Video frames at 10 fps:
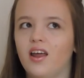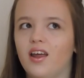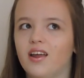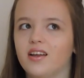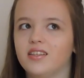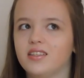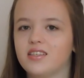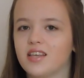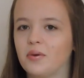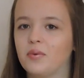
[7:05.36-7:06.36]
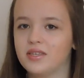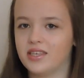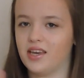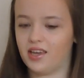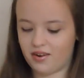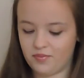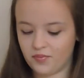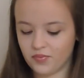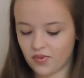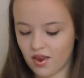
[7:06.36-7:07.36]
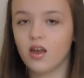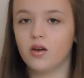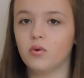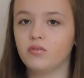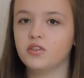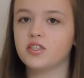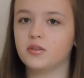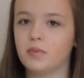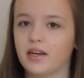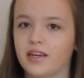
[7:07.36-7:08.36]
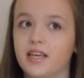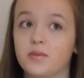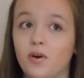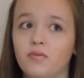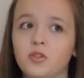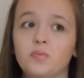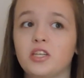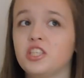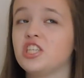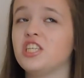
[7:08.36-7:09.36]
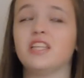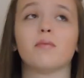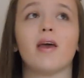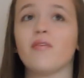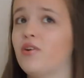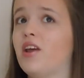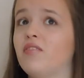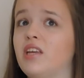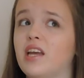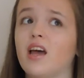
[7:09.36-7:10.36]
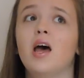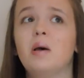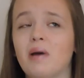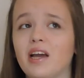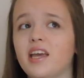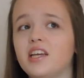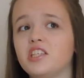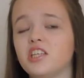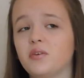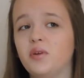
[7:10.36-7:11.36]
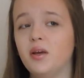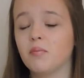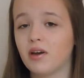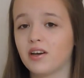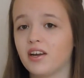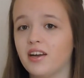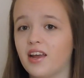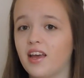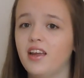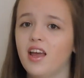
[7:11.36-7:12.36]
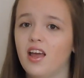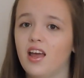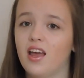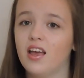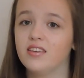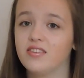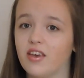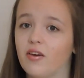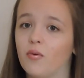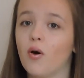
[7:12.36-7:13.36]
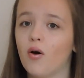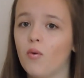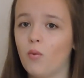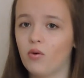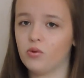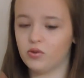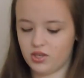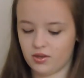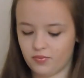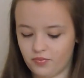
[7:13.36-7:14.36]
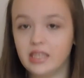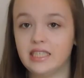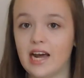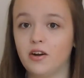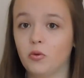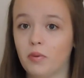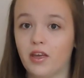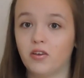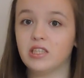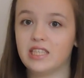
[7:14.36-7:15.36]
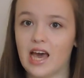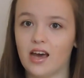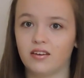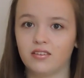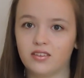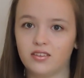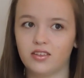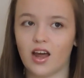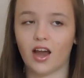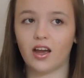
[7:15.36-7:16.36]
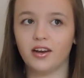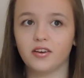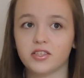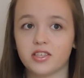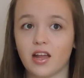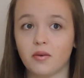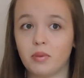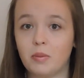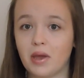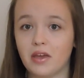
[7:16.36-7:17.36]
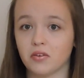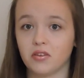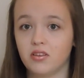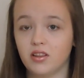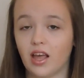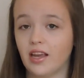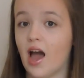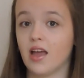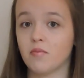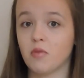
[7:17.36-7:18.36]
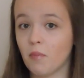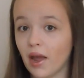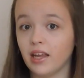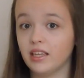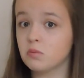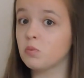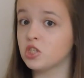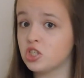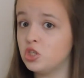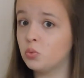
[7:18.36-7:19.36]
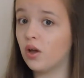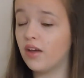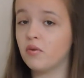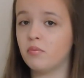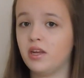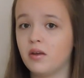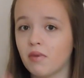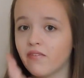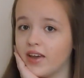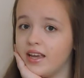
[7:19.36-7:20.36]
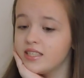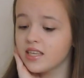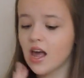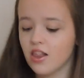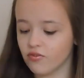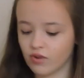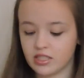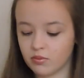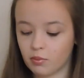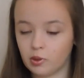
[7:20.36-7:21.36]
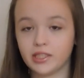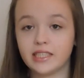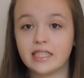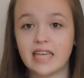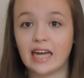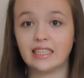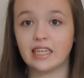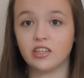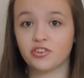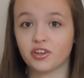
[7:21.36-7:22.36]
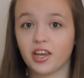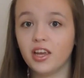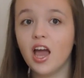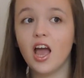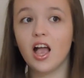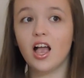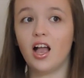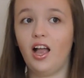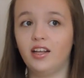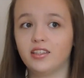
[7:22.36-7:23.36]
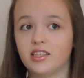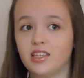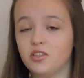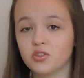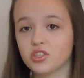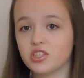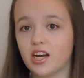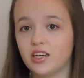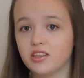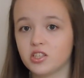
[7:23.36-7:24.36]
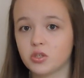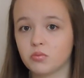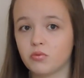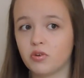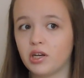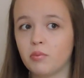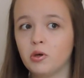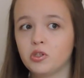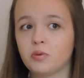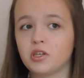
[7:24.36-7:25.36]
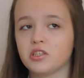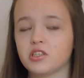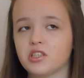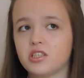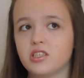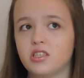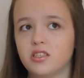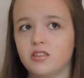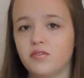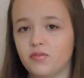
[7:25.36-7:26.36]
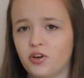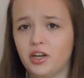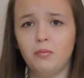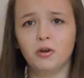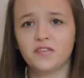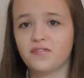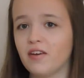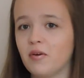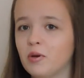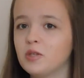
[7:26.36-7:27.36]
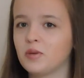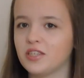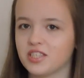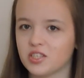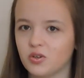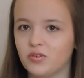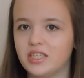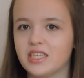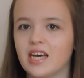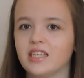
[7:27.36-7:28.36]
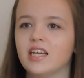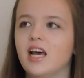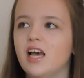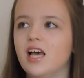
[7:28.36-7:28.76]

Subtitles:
And so, singing. Waffles or pancakes? Waffles because you can eat them every day of the year. Pancakes you can only eat on pancake day. So, waffles. Tan or pale? Tan. I cannot stand being pale. Like, I am the palest person you will ever meet in my face. The rest of my body is tan naturally, and it doesn't tan in the summer very much because it's already tanned.